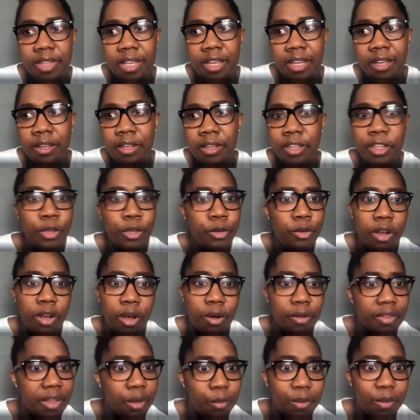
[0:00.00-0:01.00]
You know
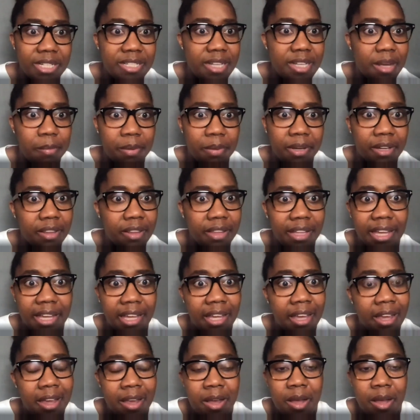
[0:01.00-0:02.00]
that we
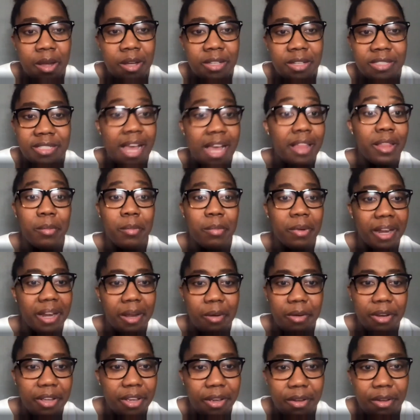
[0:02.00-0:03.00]
typically
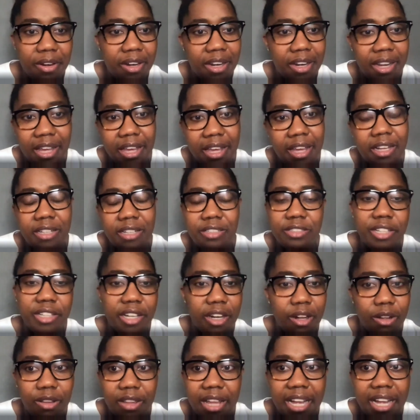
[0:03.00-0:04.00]
celebrate unity in, you
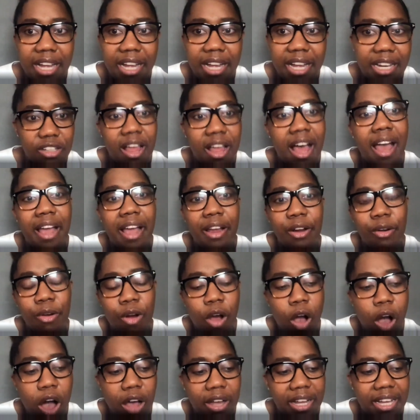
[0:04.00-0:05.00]
know, late July or
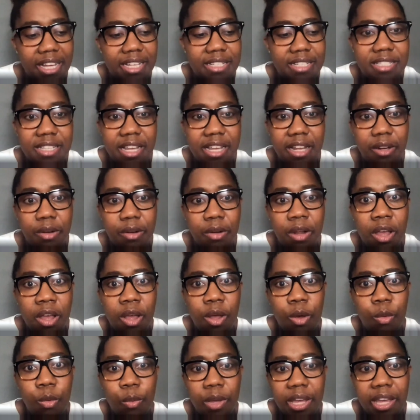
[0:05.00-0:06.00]
August. And
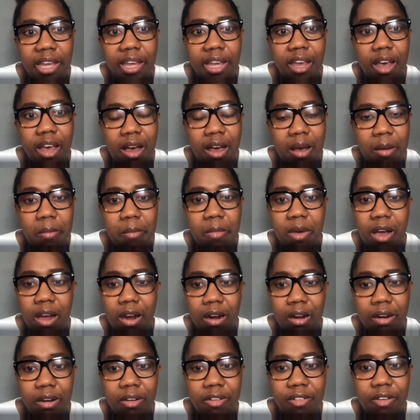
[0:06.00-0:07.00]
we
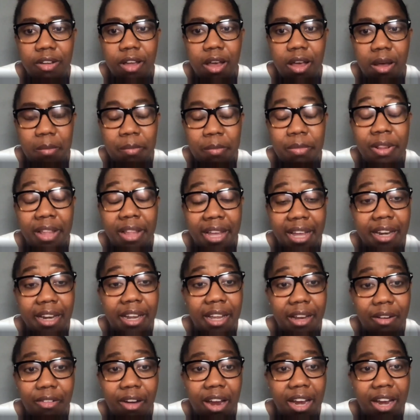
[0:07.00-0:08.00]
are
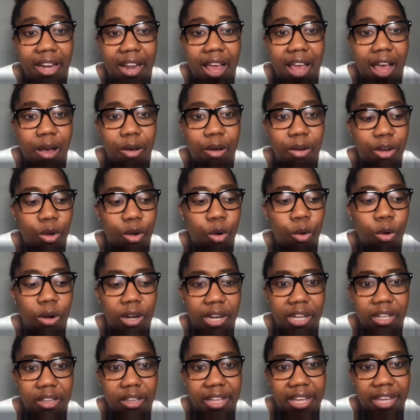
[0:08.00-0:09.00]
planning right now
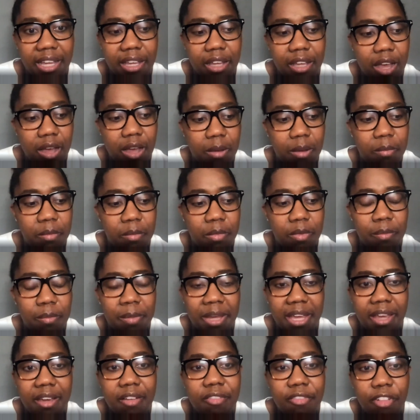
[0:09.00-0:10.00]
accordingly,
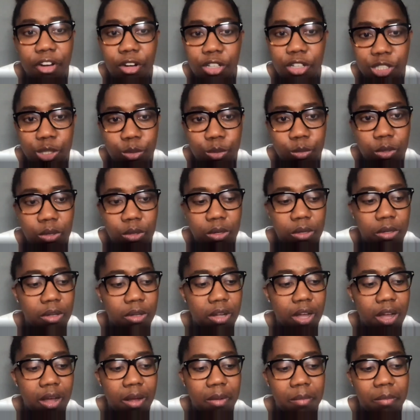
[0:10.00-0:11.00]
be it virtual,
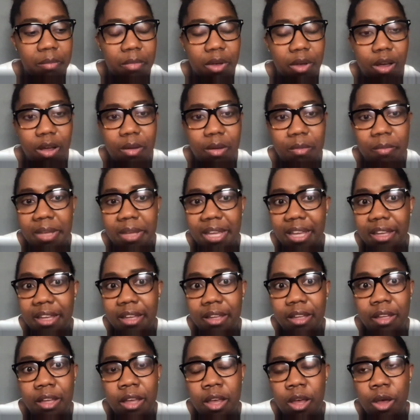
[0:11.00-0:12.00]

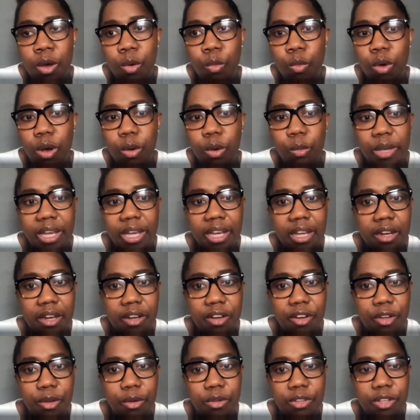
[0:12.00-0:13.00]
albeit what we can
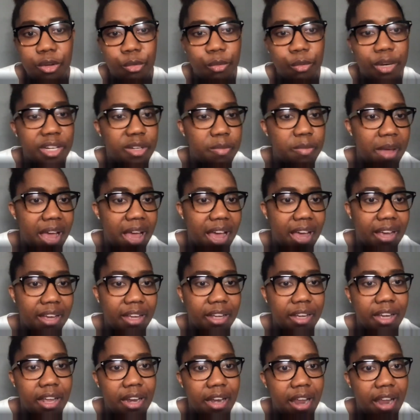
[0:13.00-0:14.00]
do to reach back and
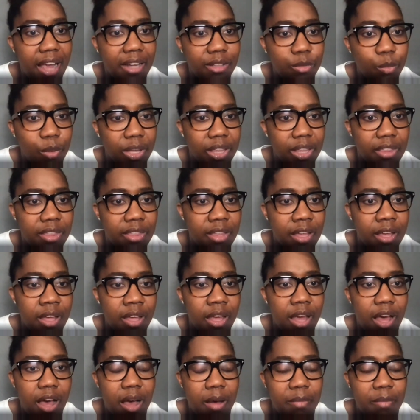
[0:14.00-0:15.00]
connect with
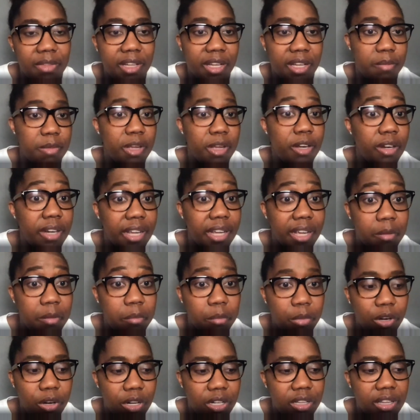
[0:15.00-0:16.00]
the community in
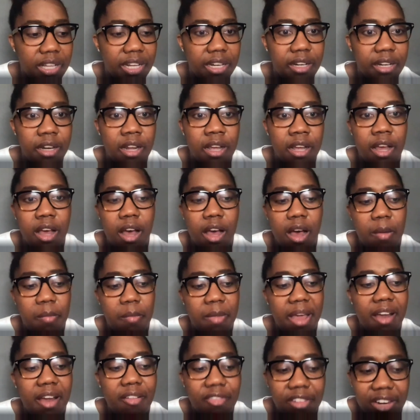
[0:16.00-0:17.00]
Brooklyn.
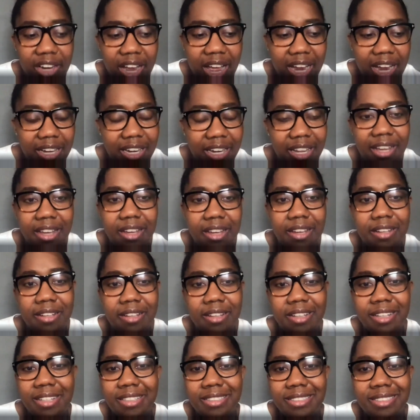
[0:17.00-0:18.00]
Every idea
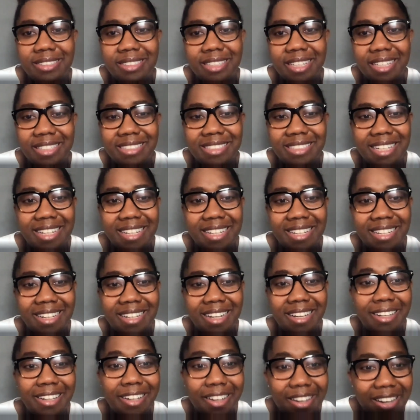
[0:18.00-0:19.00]
is
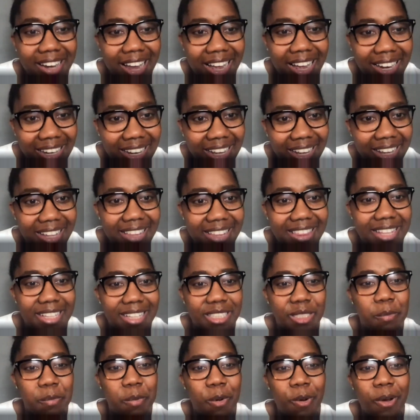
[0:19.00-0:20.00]
a good idea at
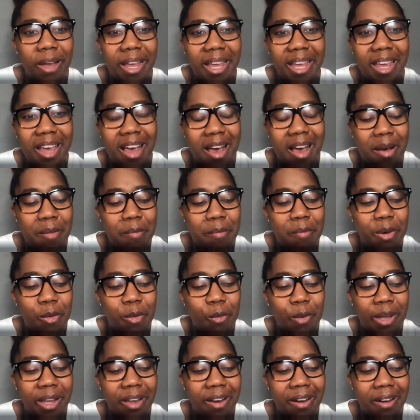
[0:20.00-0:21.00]
this point, but
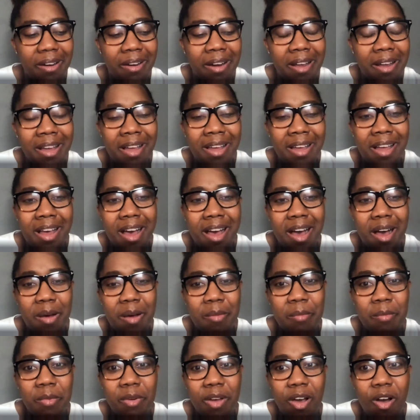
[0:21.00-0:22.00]
we are
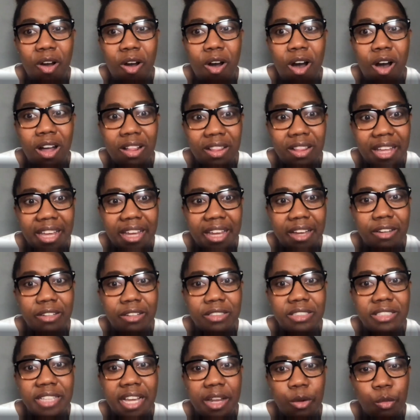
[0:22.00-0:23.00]
all
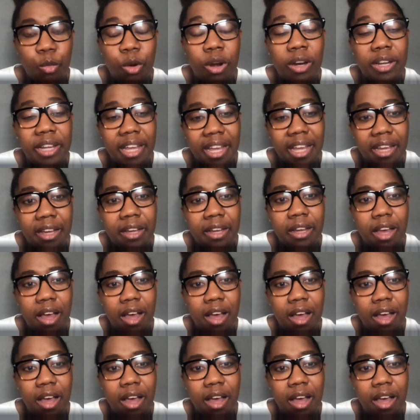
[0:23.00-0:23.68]
ears and working